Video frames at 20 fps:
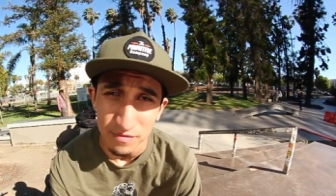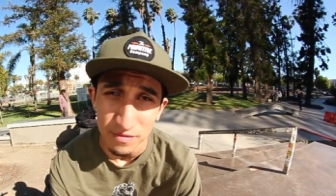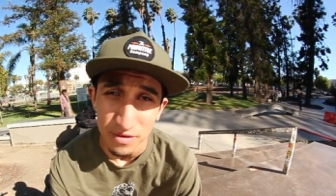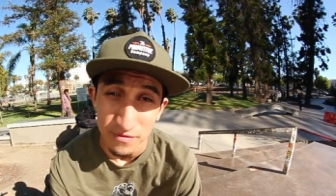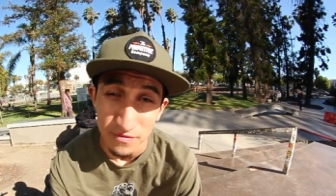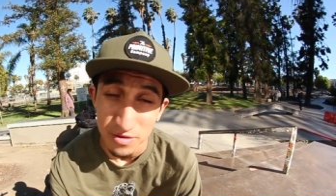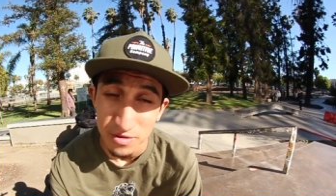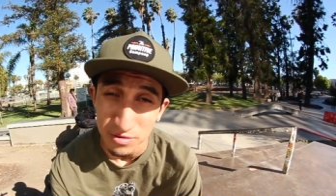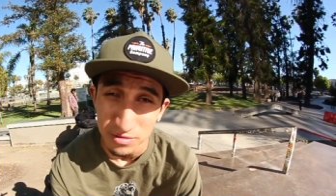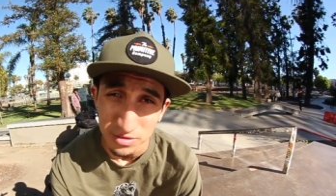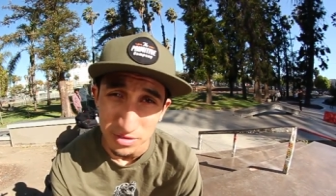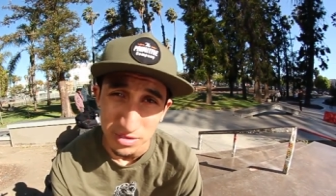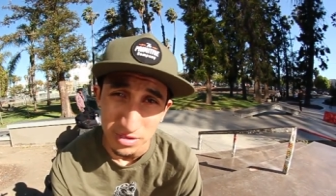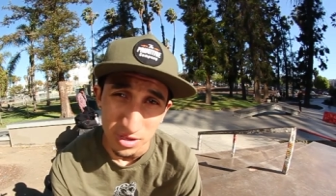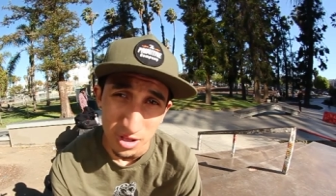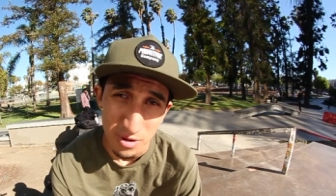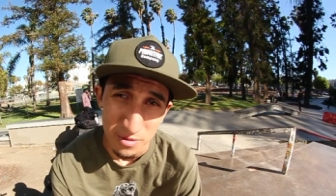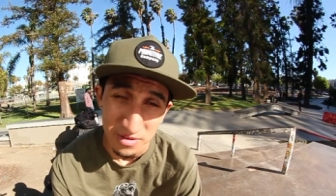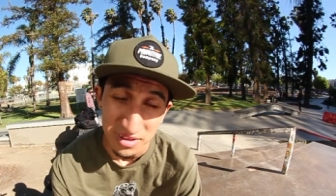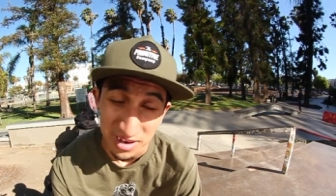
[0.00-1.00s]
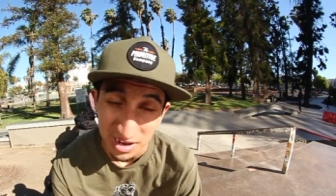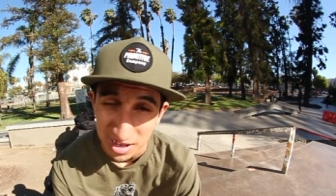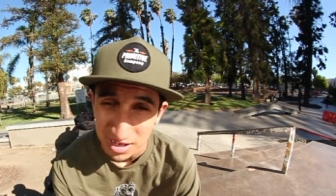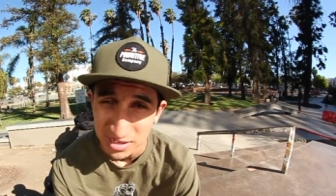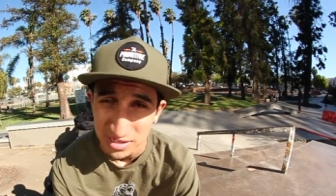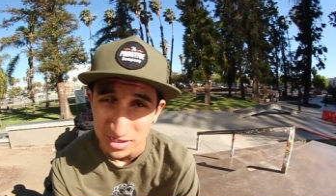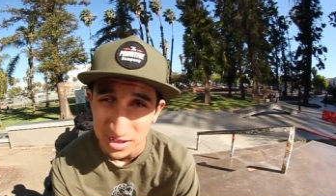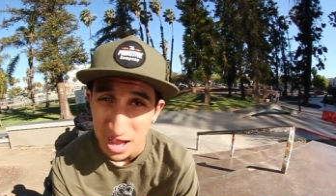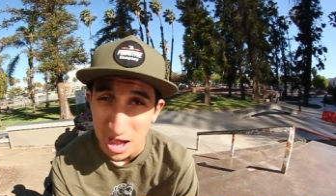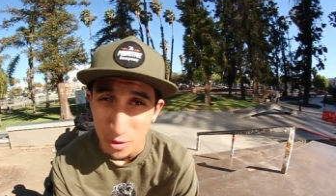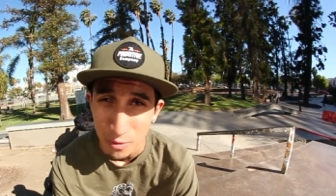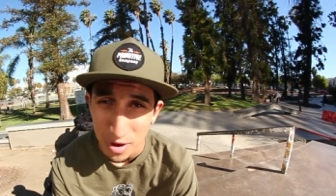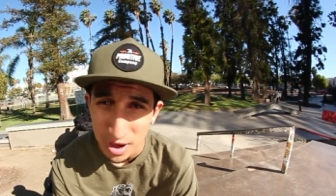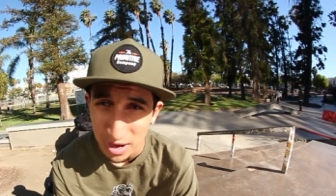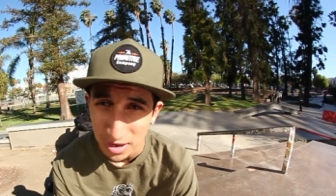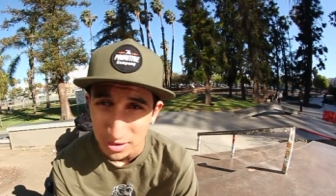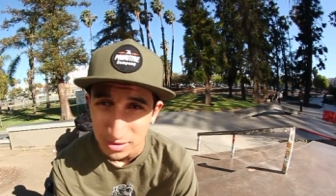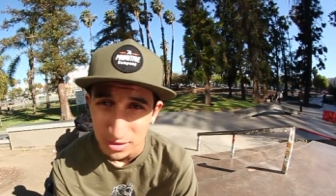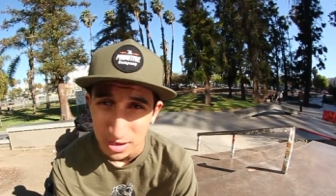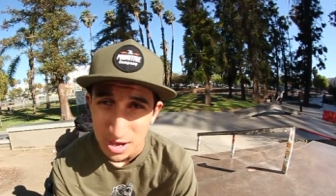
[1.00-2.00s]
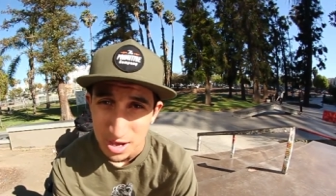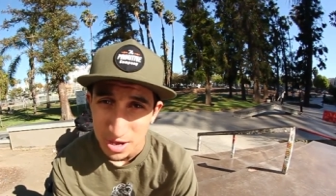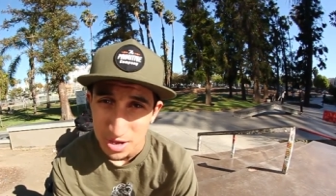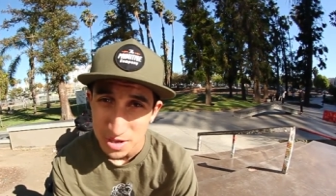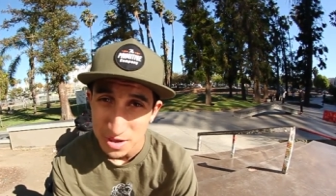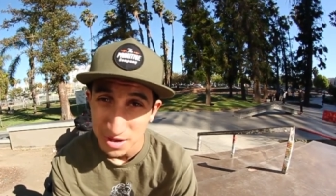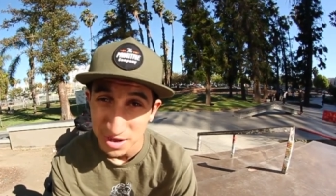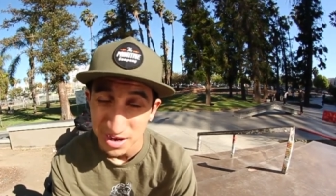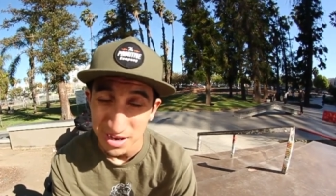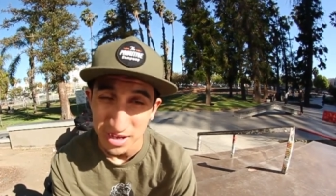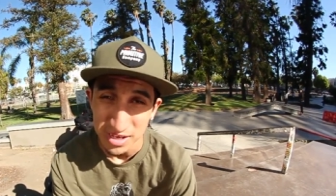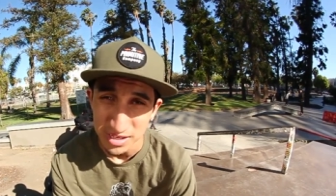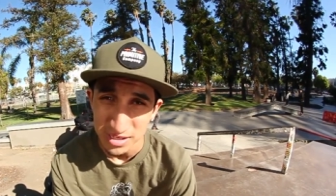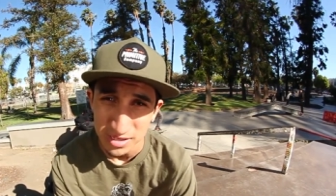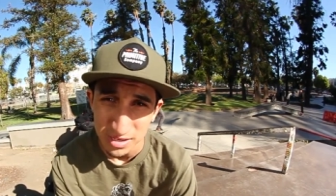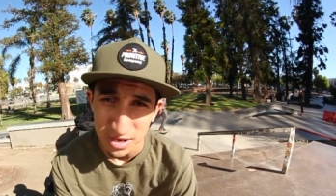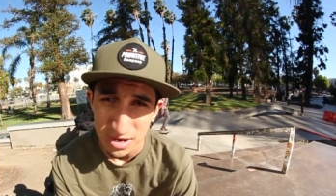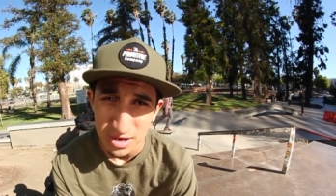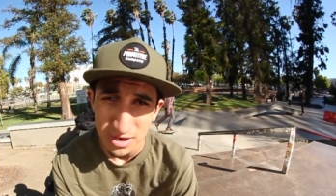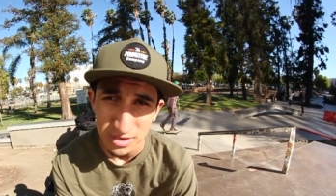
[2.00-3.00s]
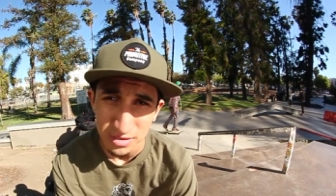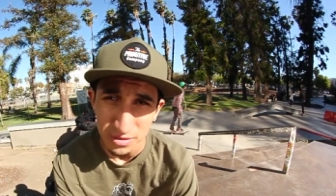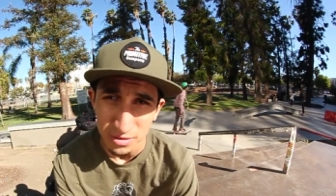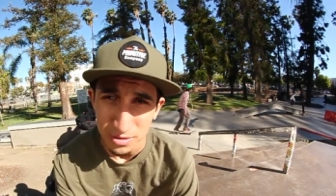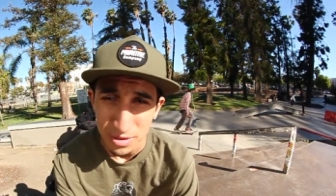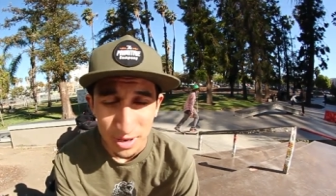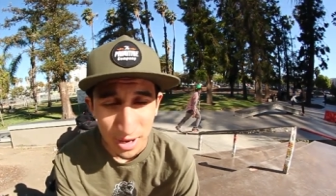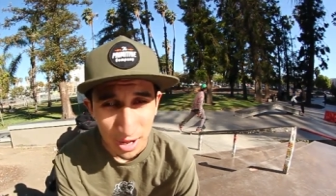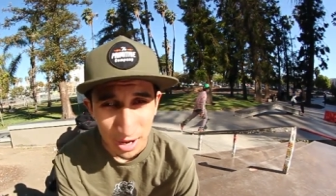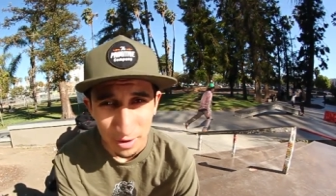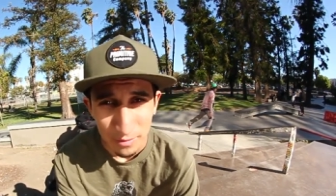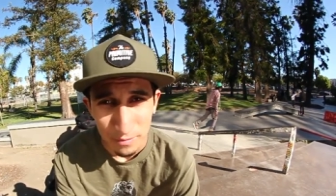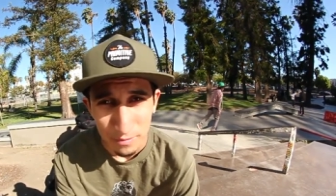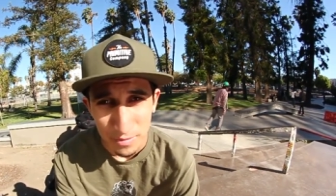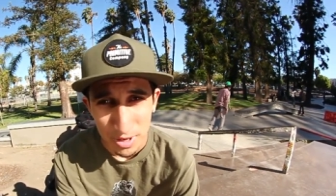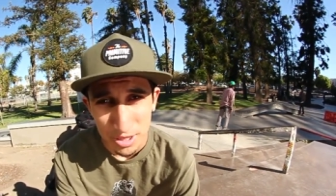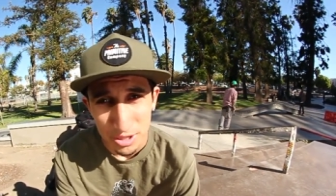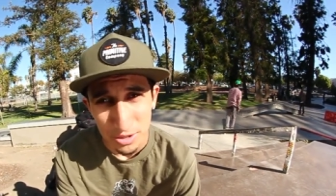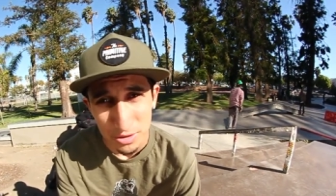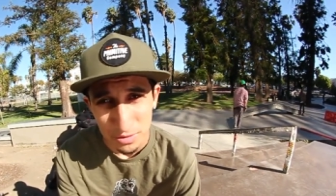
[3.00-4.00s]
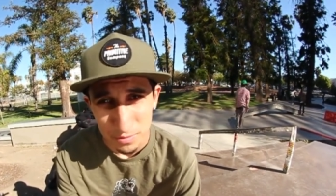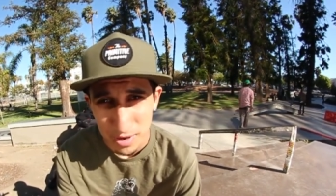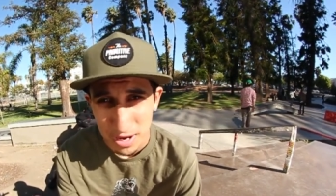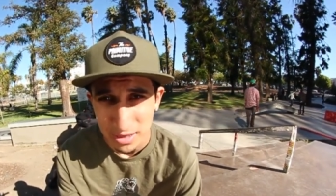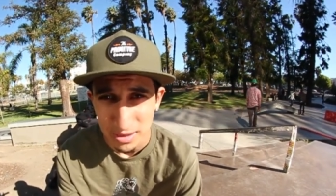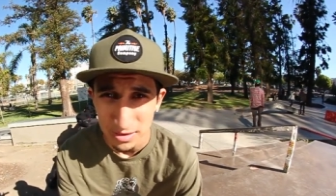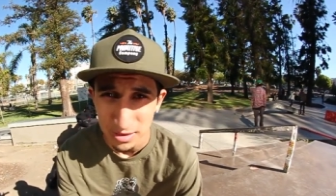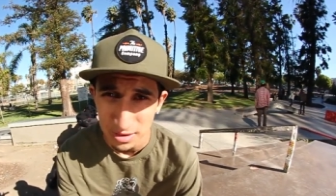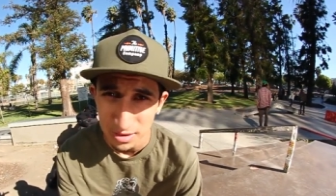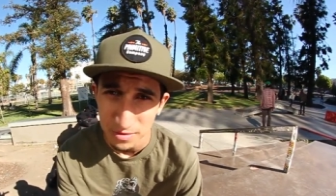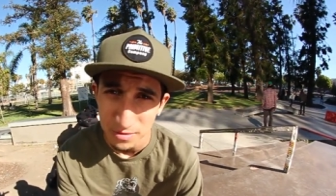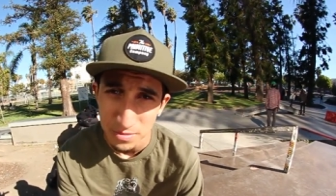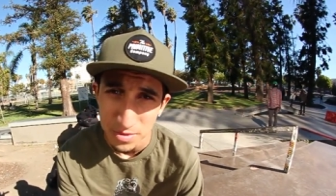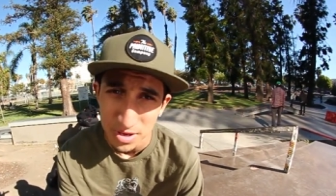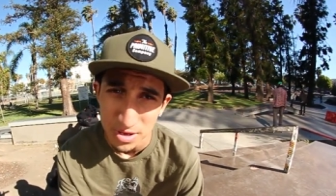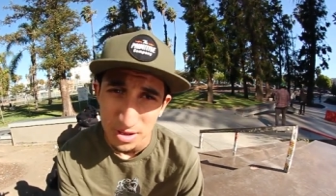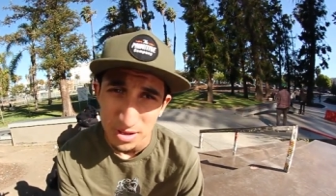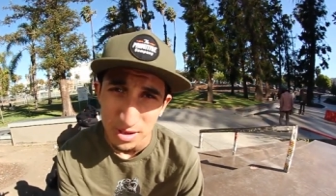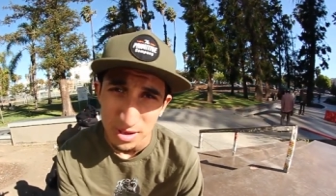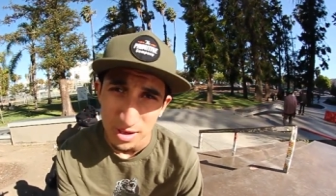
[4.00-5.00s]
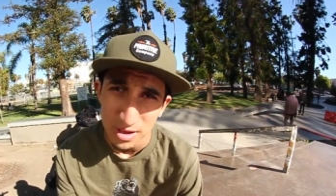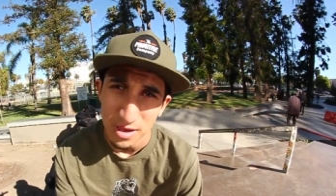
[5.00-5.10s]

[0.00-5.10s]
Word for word: If you go too slow and the ledge is not waxed, you're gonna get stuck. So you gotta make sure to wax it a little bit